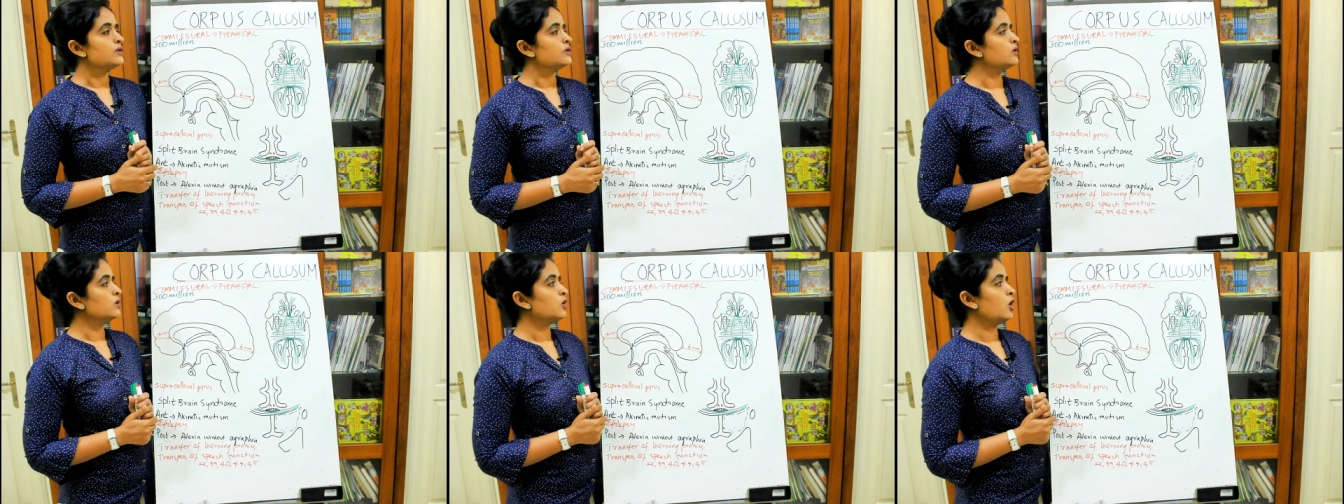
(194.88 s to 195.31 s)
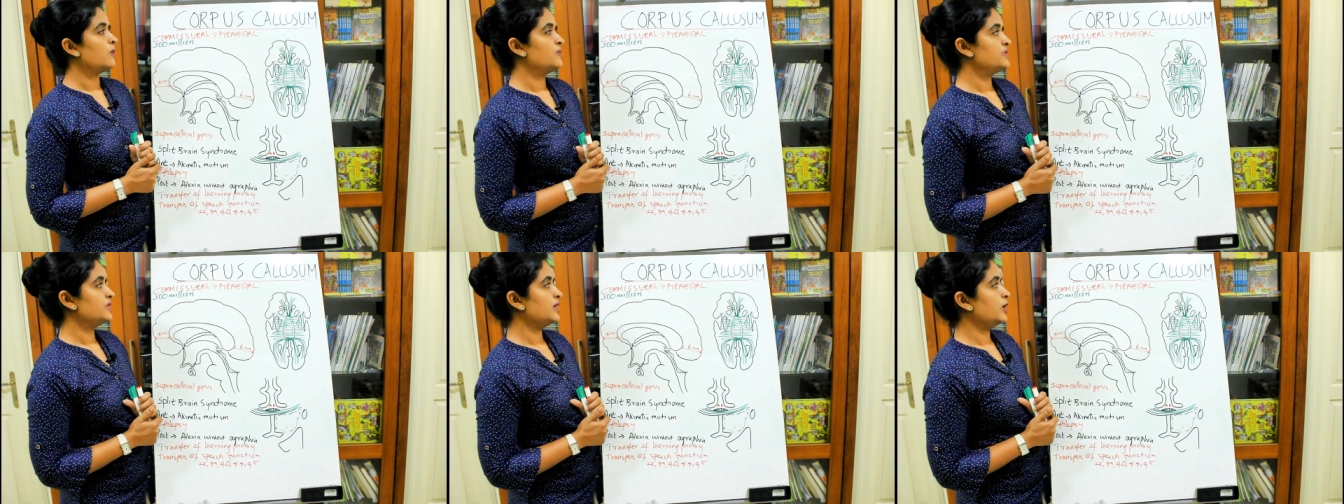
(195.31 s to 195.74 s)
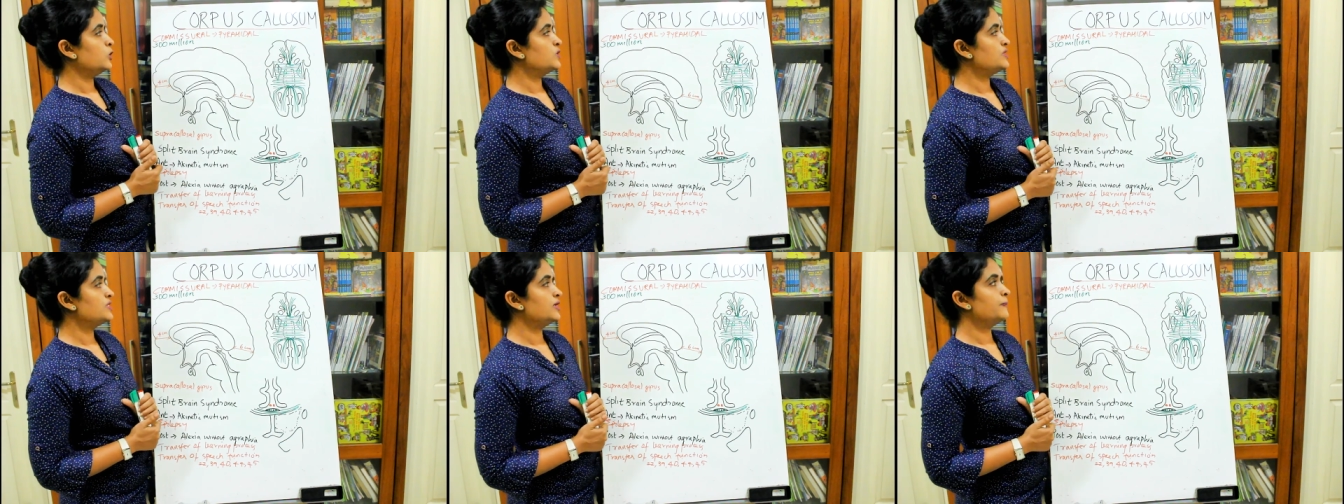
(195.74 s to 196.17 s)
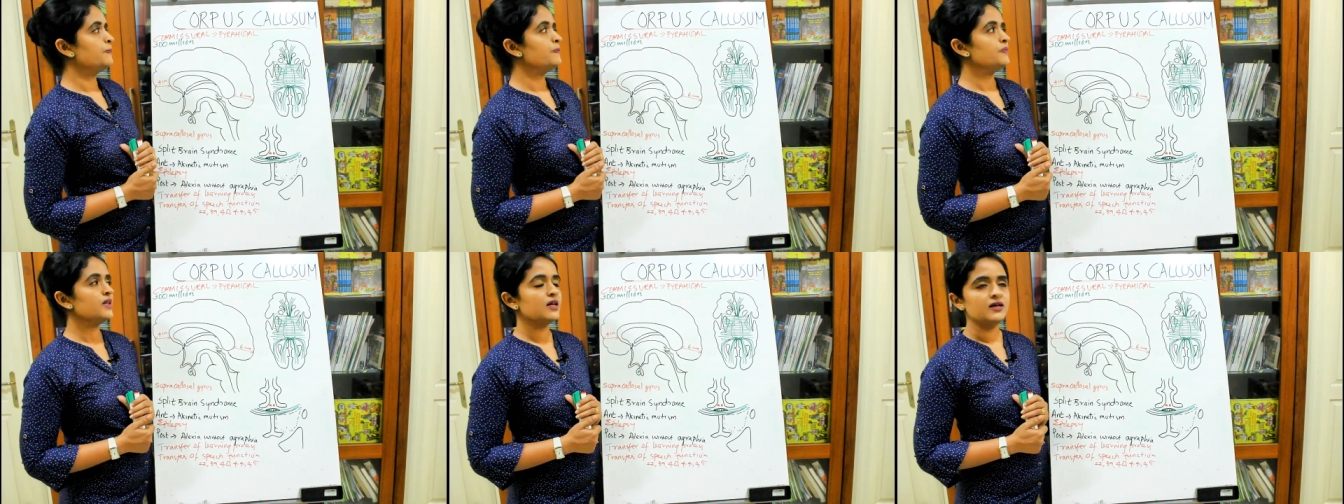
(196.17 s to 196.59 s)
So corpus
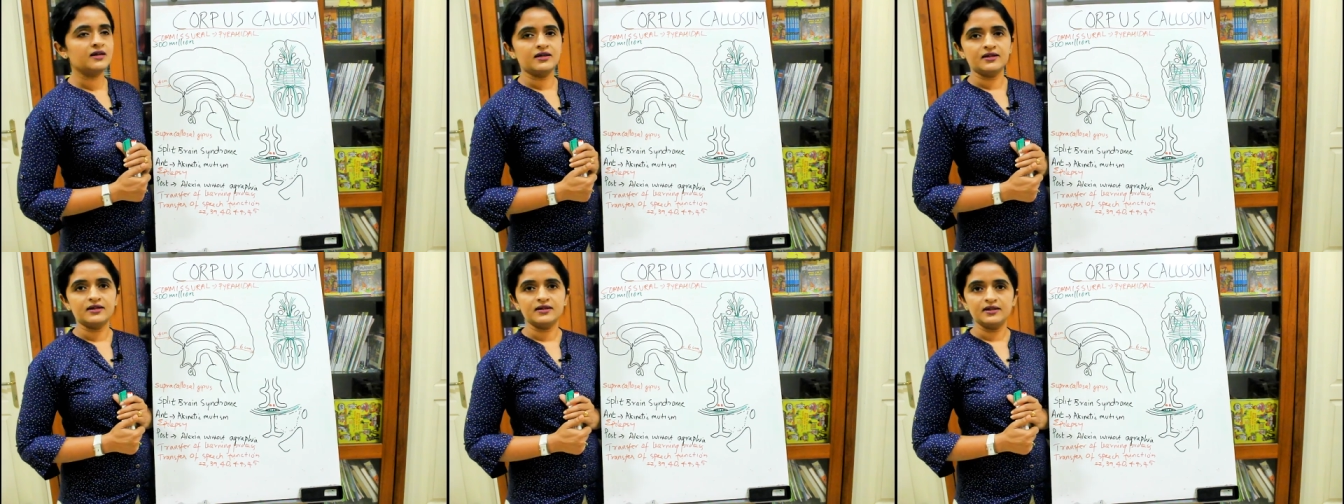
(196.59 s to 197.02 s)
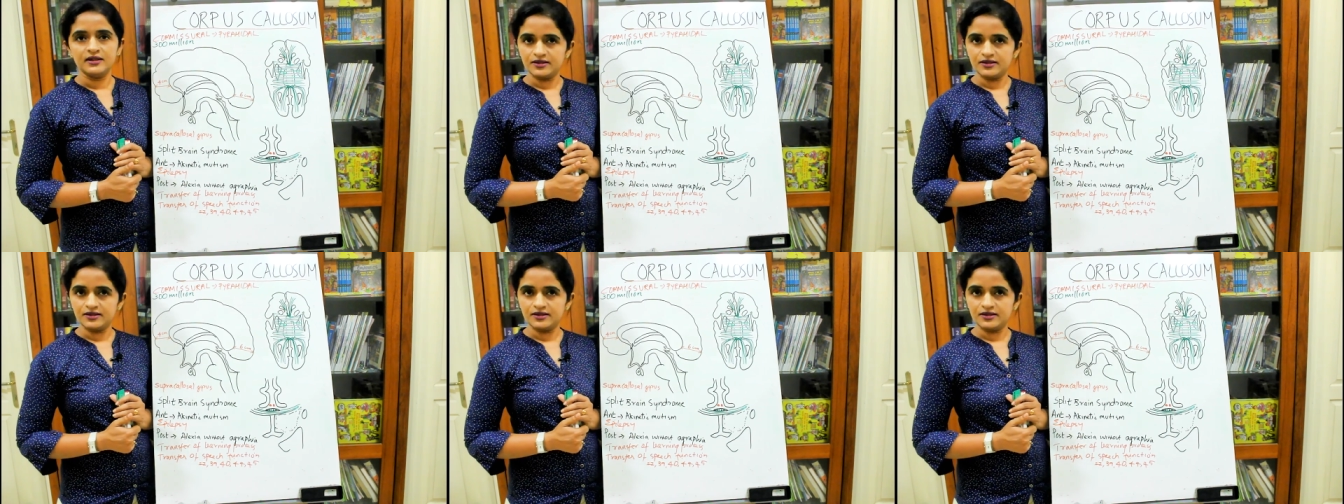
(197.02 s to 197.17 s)
callosum uh,